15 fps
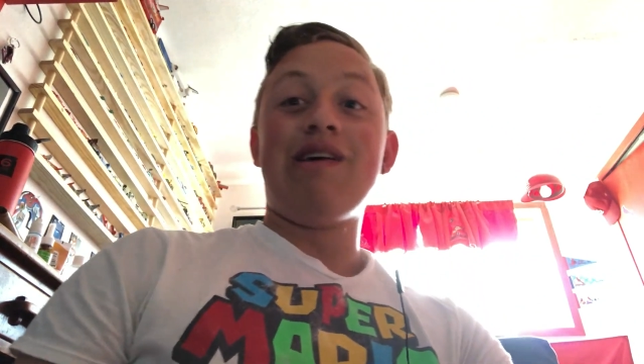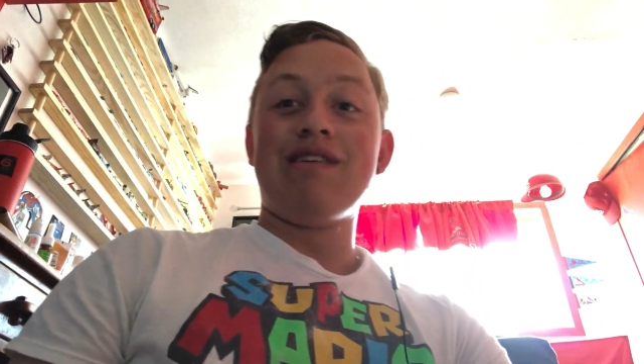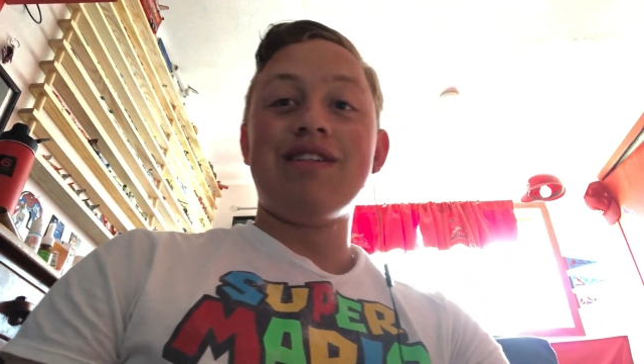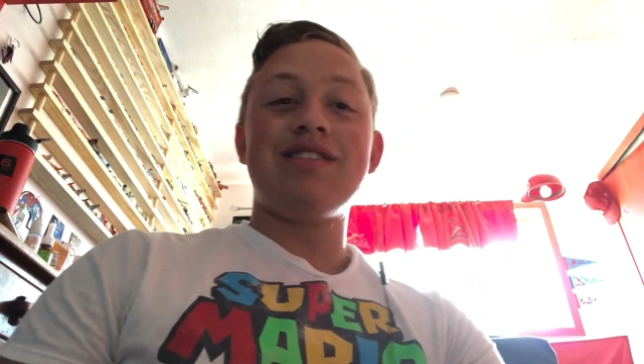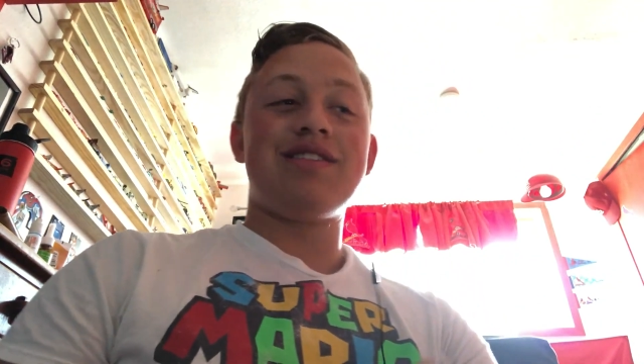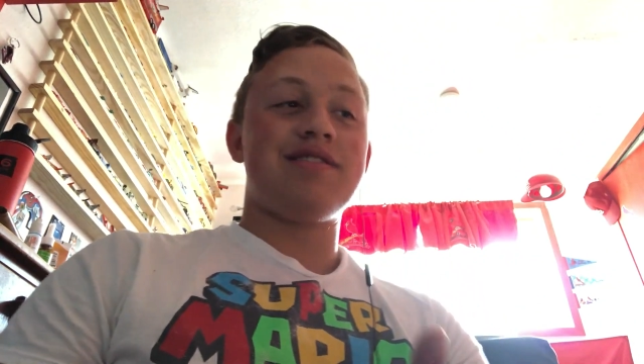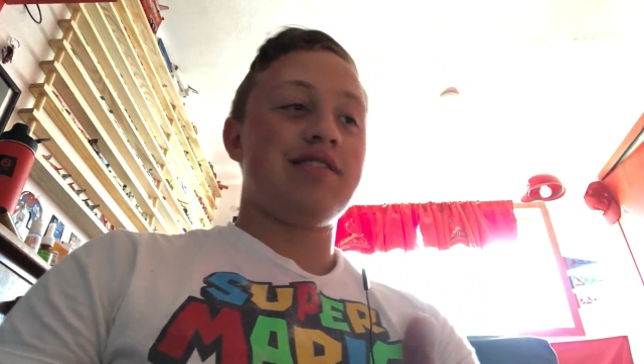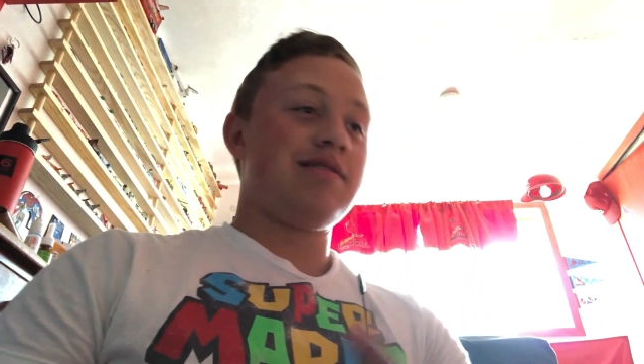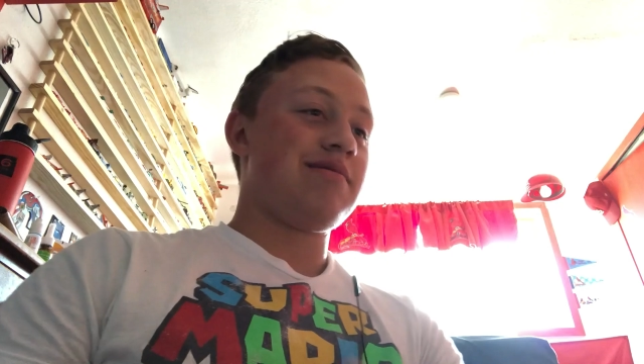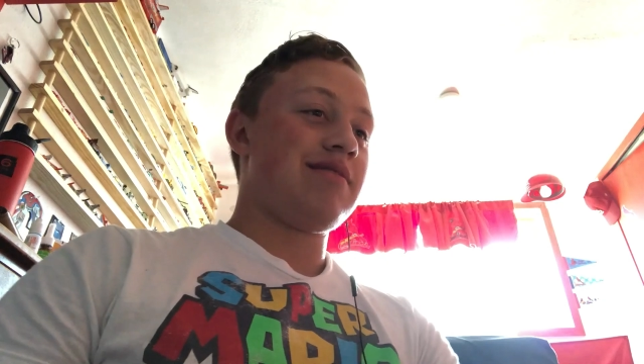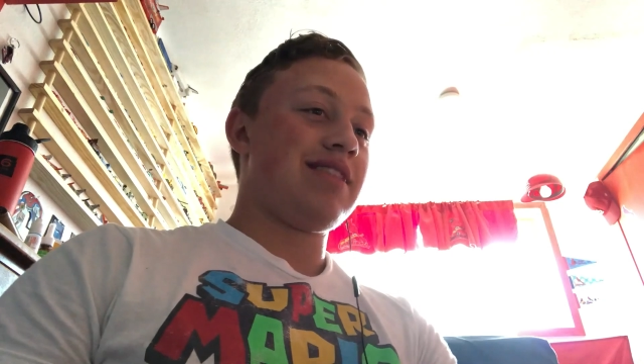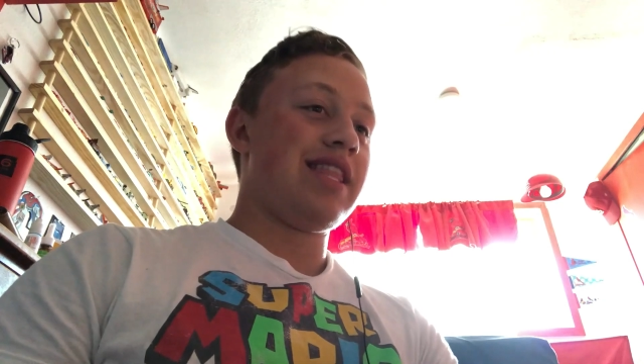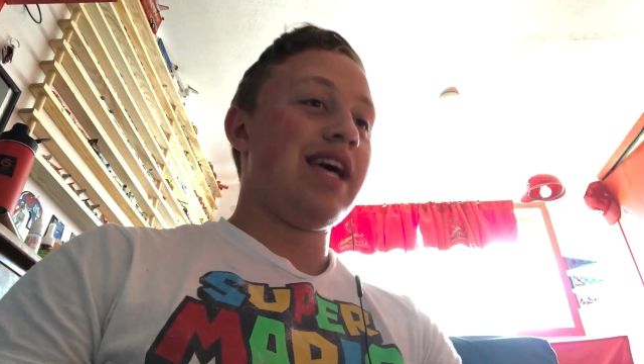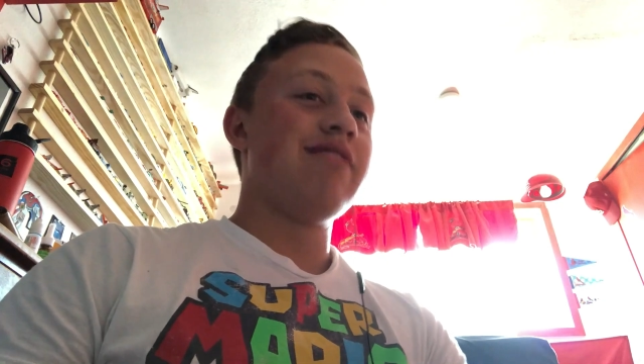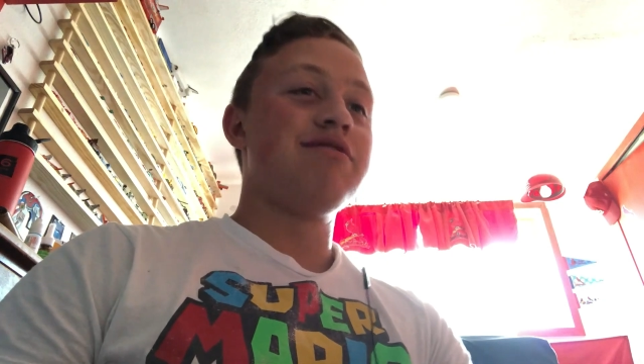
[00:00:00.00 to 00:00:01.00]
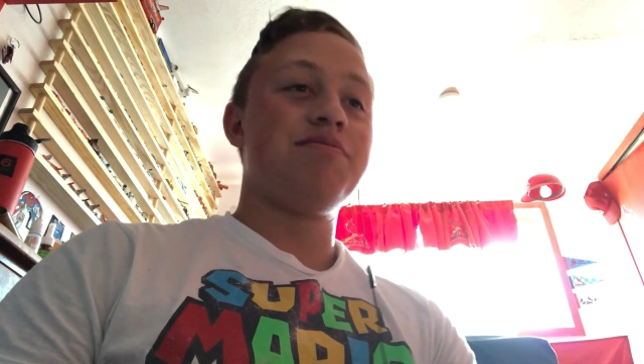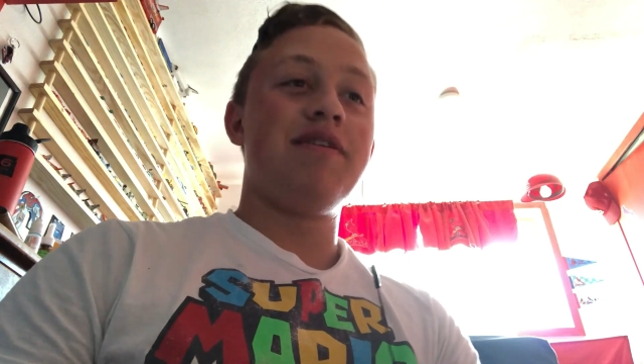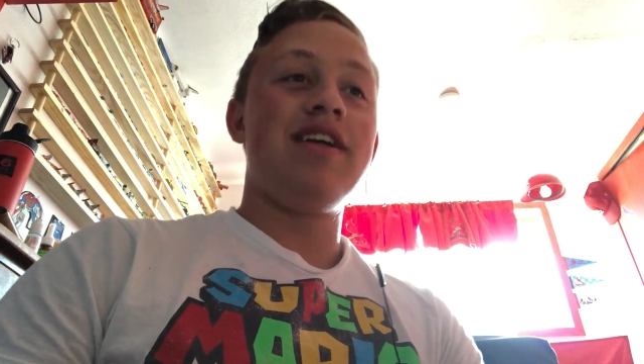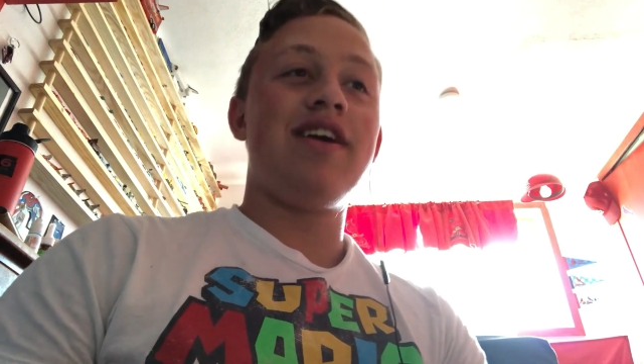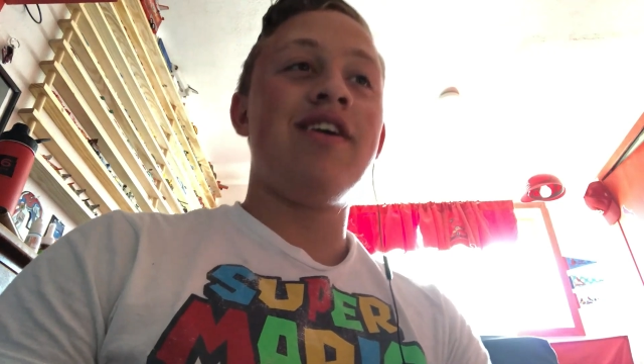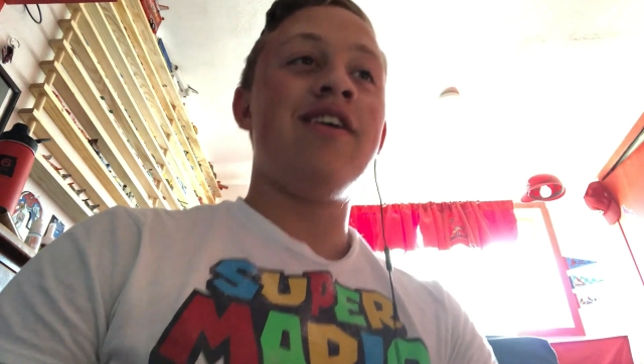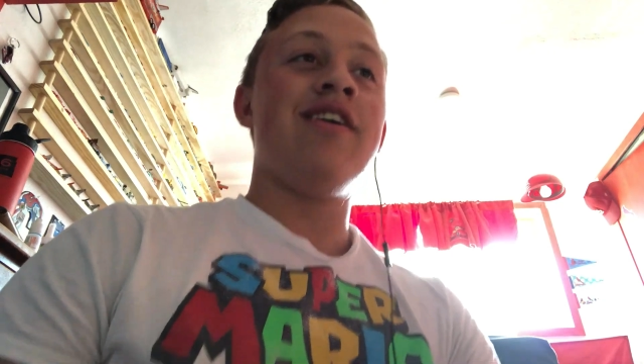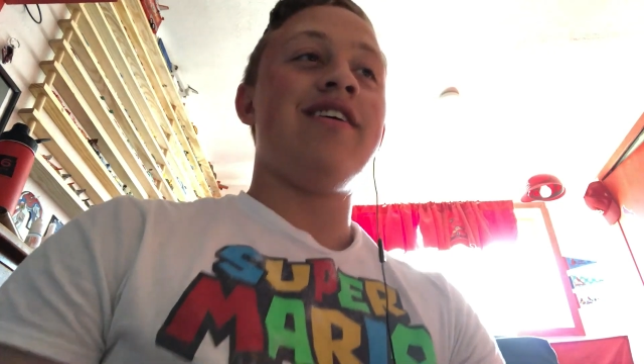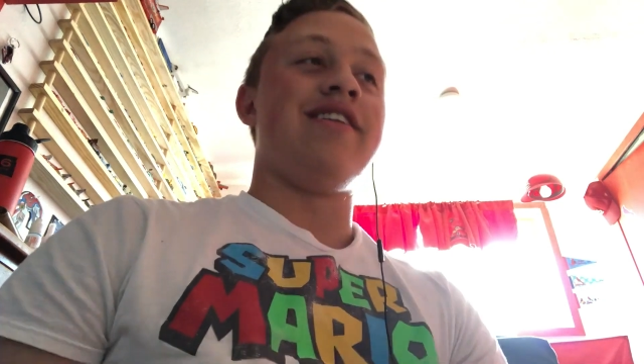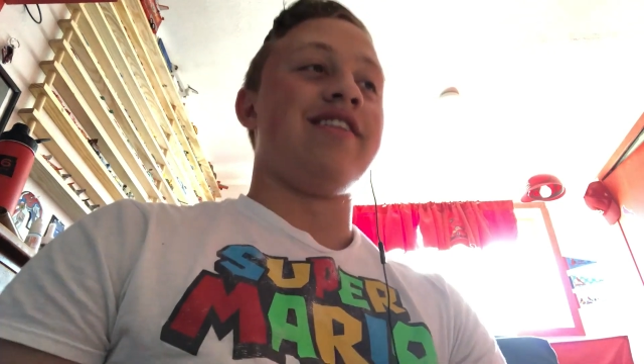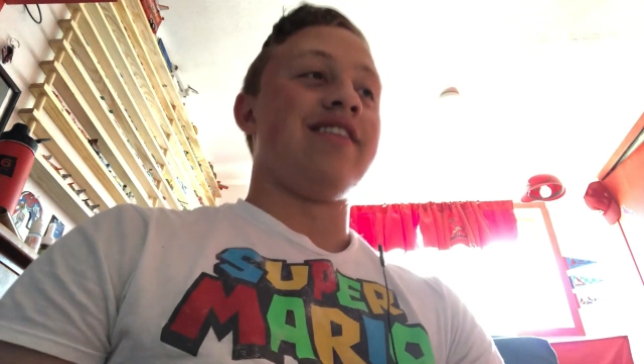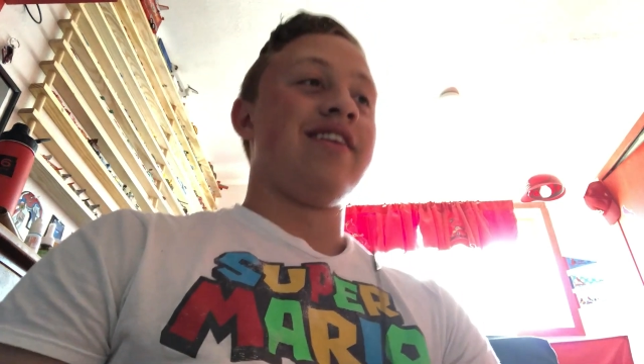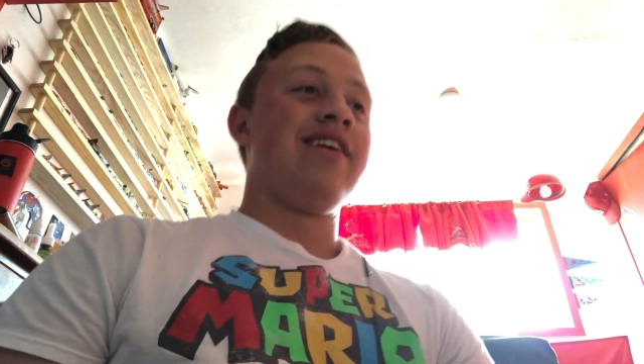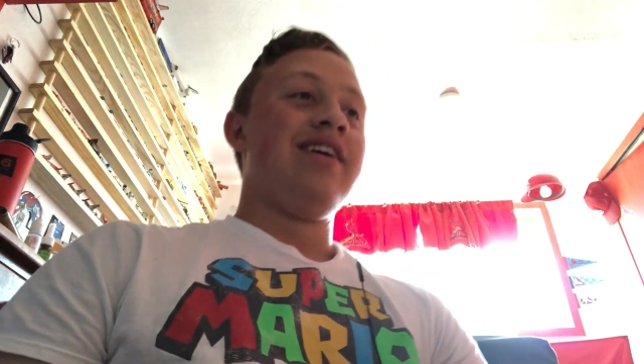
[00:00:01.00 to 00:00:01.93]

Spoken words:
was pretty good.